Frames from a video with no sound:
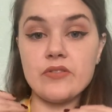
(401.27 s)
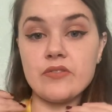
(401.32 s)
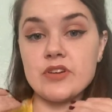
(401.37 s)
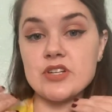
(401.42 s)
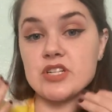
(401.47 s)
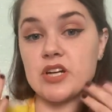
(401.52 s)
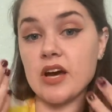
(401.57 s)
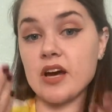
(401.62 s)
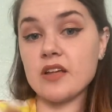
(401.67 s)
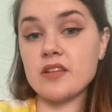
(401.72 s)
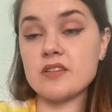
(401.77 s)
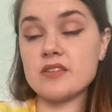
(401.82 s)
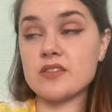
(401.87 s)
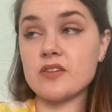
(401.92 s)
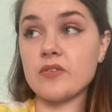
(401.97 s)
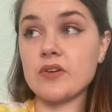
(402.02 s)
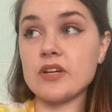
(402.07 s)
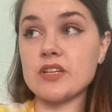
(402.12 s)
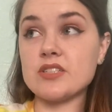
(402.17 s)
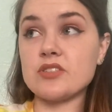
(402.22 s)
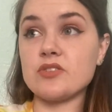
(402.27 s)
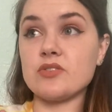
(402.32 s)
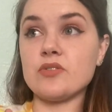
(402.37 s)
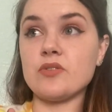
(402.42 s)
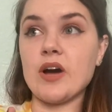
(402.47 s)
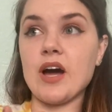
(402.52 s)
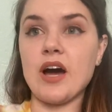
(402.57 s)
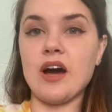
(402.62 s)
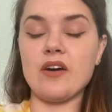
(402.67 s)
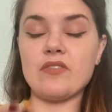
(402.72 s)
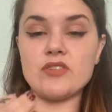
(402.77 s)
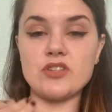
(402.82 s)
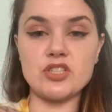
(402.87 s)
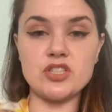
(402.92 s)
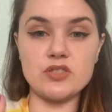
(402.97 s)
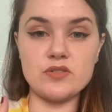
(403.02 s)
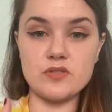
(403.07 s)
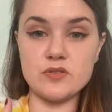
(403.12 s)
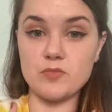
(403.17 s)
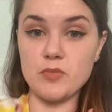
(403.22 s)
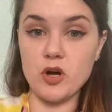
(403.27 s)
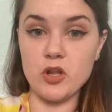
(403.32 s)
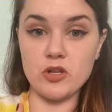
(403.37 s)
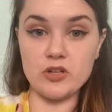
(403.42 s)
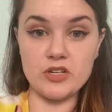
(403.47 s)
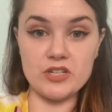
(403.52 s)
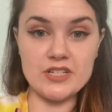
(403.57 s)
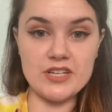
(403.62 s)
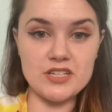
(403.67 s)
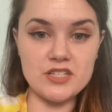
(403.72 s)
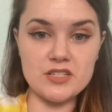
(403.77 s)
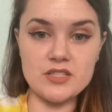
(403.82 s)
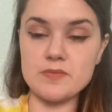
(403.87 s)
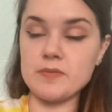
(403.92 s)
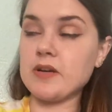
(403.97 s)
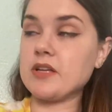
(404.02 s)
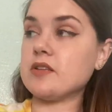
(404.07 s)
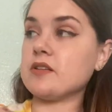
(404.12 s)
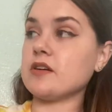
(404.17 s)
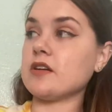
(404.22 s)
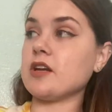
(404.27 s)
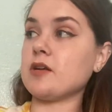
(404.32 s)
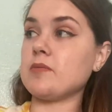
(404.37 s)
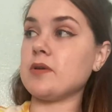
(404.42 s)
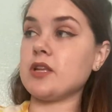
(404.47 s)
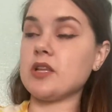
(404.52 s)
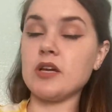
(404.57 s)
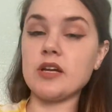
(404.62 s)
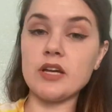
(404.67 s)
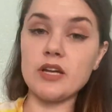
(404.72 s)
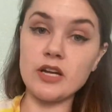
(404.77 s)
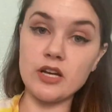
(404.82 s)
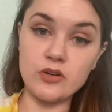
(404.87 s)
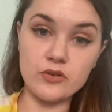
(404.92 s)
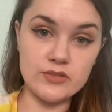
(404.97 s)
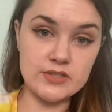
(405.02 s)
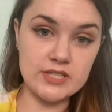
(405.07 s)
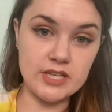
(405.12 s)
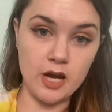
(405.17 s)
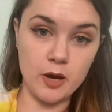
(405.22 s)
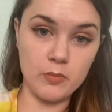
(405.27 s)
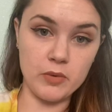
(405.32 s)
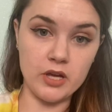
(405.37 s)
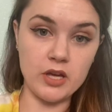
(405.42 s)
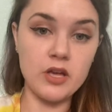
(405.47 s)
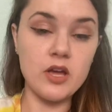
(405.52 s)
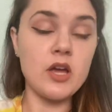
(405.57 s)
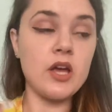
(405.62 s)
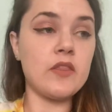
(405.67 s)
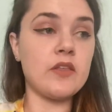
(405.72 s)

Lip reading: the child is going to have a smaller attention span. They're going to be looking at who's tapping.